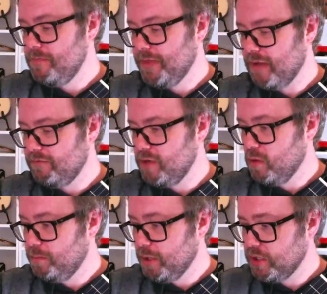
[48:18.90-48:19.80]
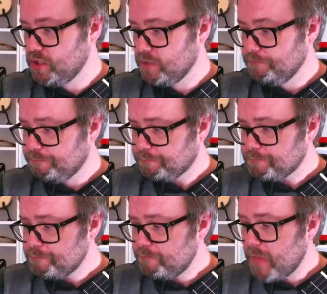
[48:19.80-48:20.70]
that real push.
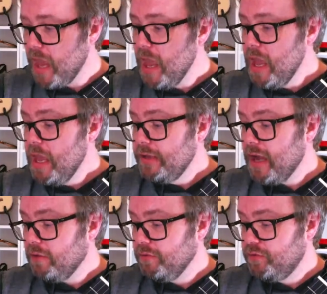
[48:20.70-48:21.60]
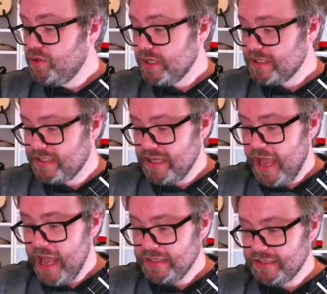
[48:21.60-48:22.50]
Now, just a
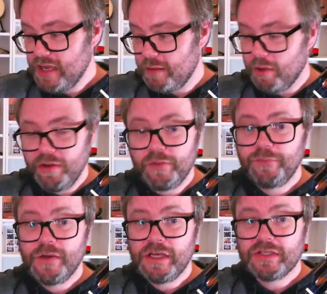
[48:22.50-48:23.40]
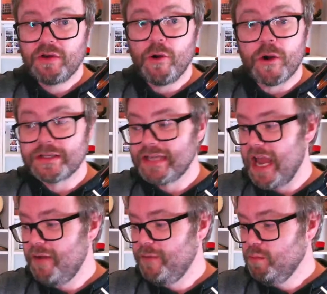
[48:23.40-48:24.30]
heads up, on the first chorus,
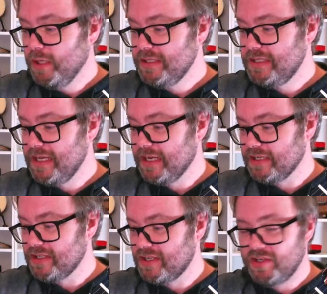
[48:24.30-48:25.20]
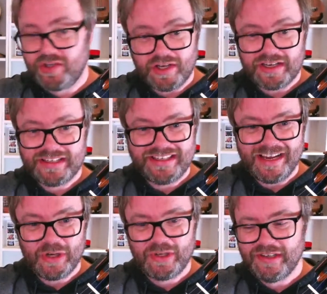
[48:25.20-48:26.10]
everyone sings, should I
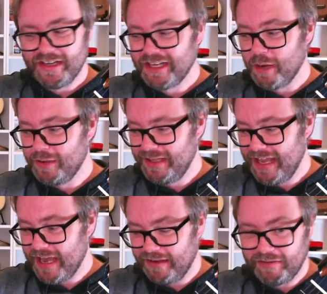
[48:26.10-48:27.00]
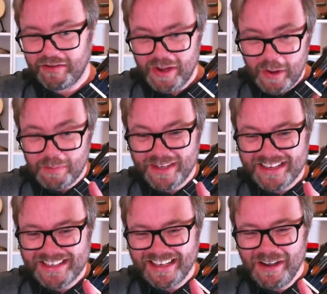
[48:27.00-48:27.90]
stay or should I go at the end? But
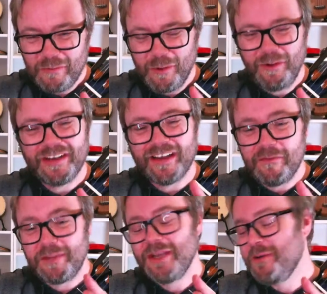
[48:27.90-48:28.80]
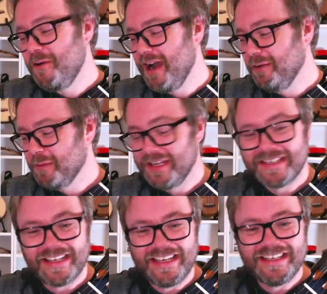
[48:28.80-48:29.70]
there's a little warning. I've been caught out with
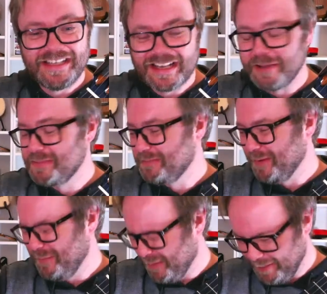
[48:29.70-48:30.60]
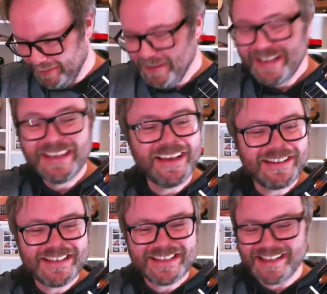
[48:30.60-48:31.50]
this at indie clubs before,
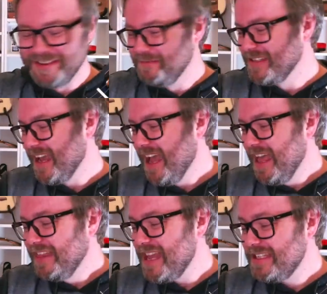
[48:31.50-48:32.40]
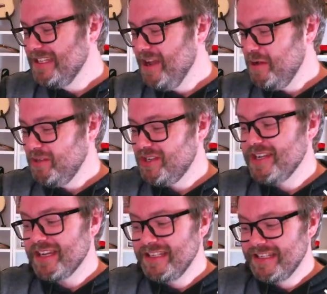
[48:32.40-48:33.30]
loads of times. There's no
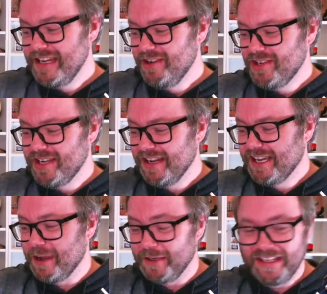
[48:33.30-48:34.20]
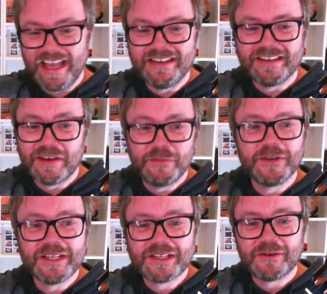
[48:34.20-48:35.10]
should I stay or should I go at the end of the
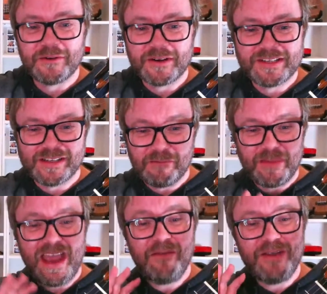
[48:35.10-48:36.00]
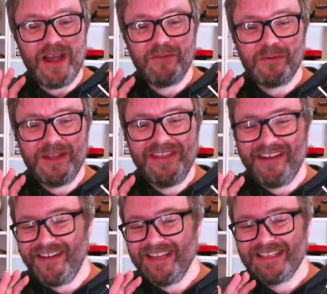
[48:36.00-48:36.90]
first chorus. Every other one
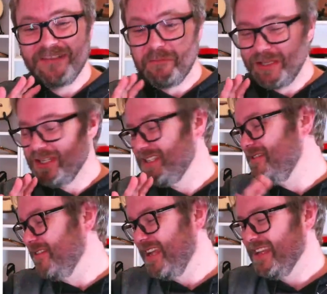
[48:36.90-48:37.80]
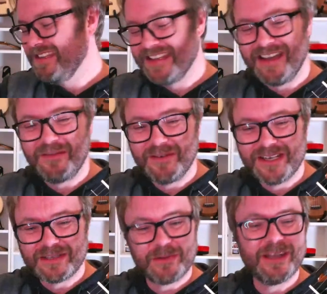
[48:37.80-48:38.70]
there is, but just not the end of that
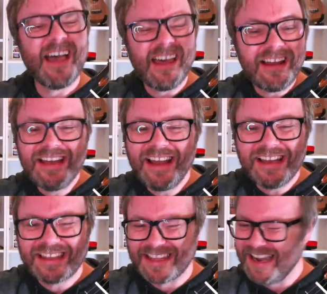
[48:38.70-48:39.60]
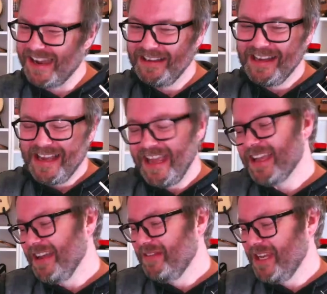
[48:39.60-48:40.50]
first one. And I like that. It
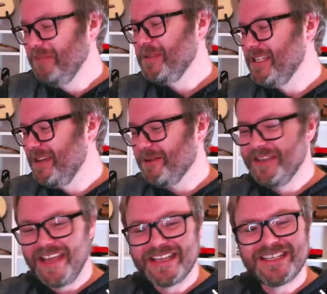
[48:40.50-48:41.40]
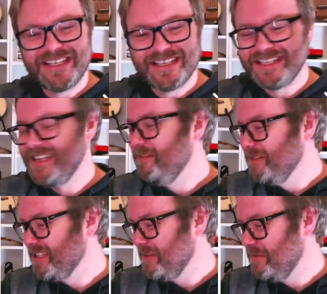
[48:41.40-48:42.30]
kind of keeps you on the edge of your seat,
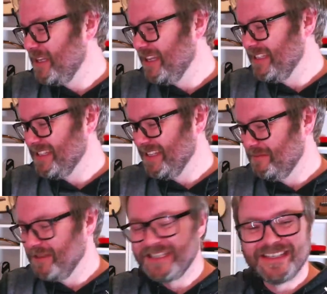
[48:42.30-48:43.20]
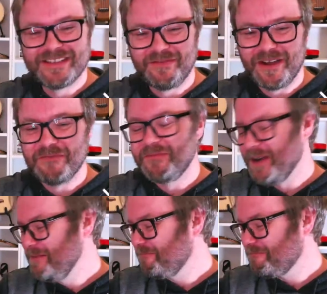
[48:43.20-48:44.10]
which I think is fun,
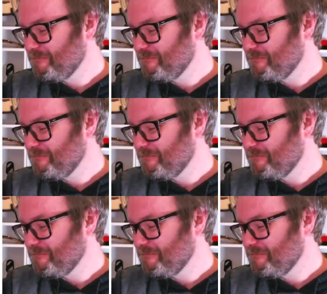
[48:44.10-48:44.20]
right?